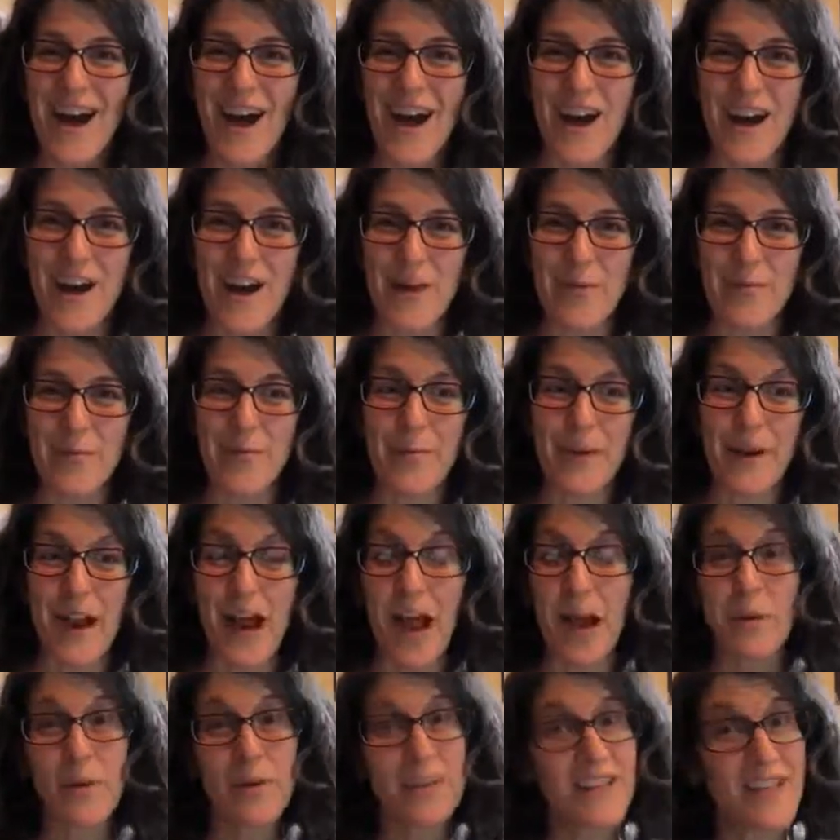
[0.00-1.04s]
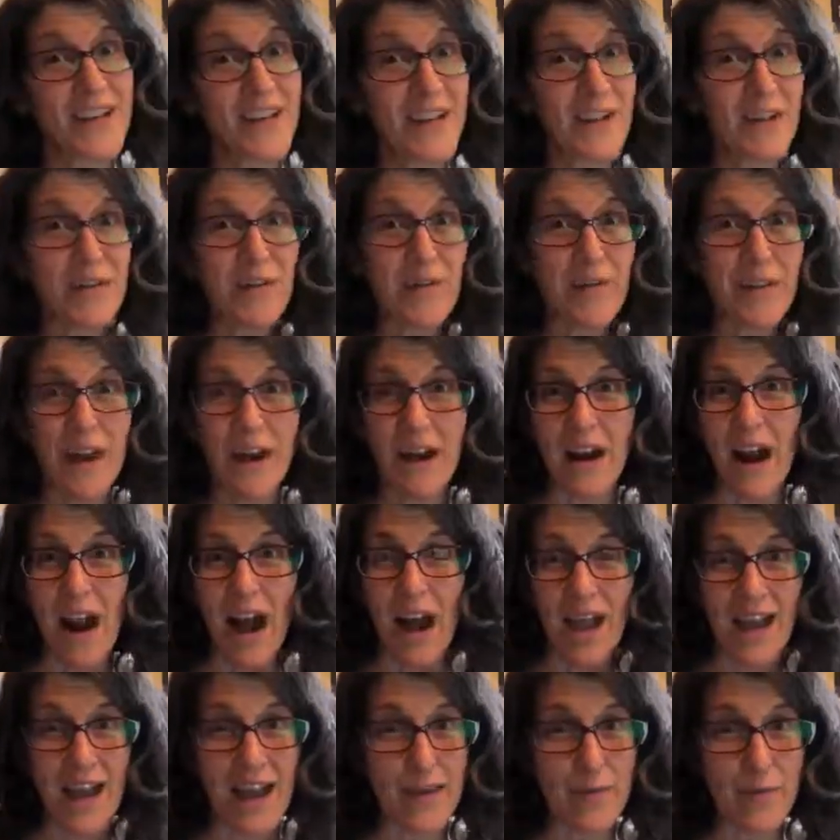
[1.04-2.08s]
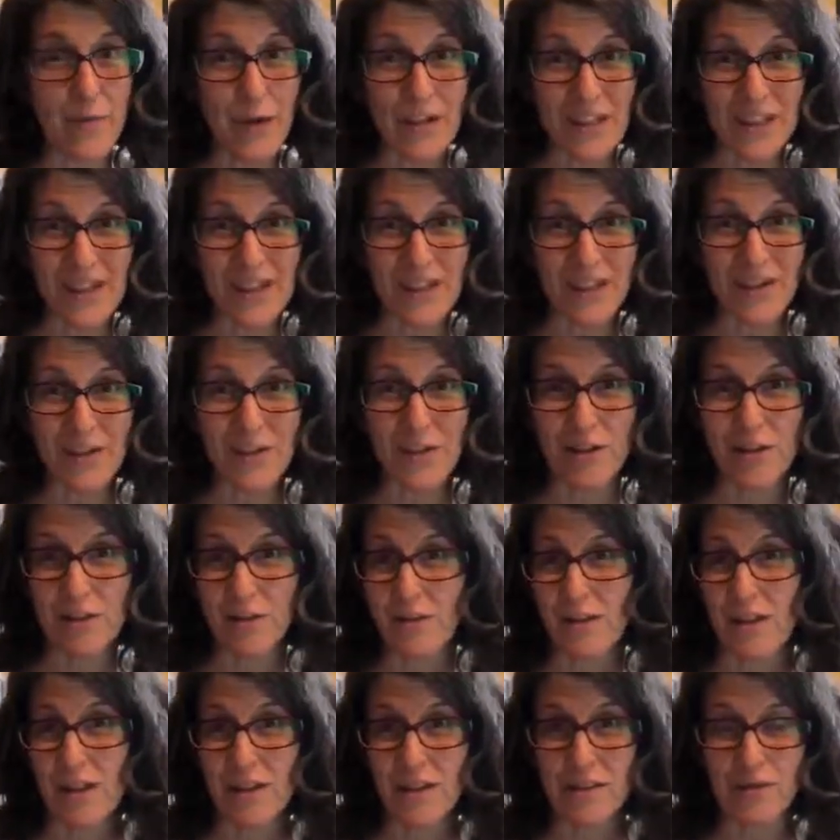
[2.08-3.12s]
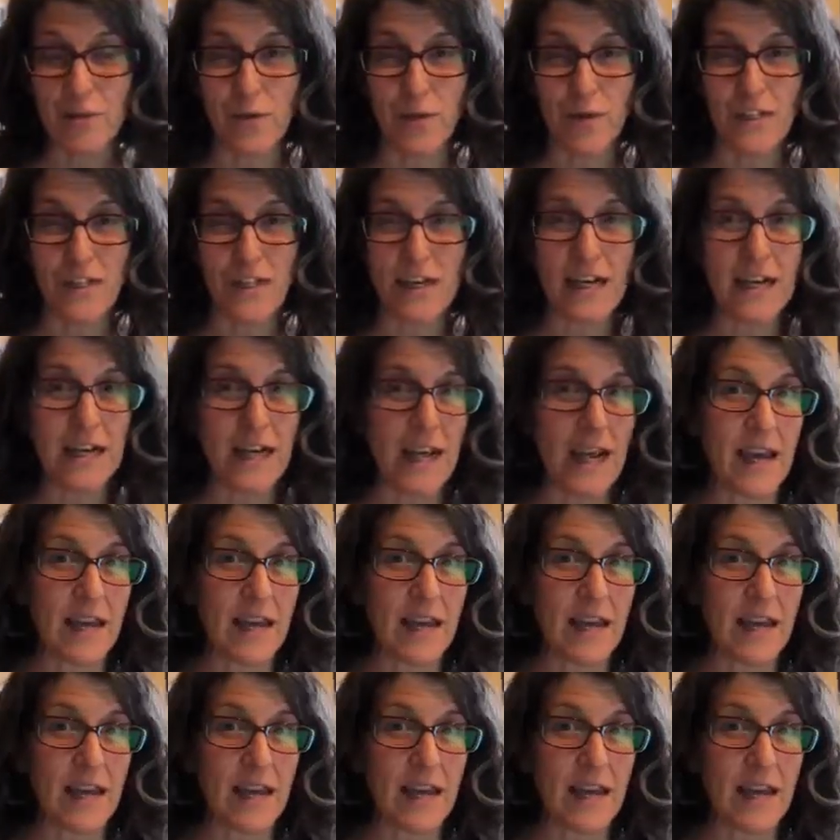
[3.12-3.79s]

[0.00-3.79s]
but I will tell you that I had breast cancer in 2014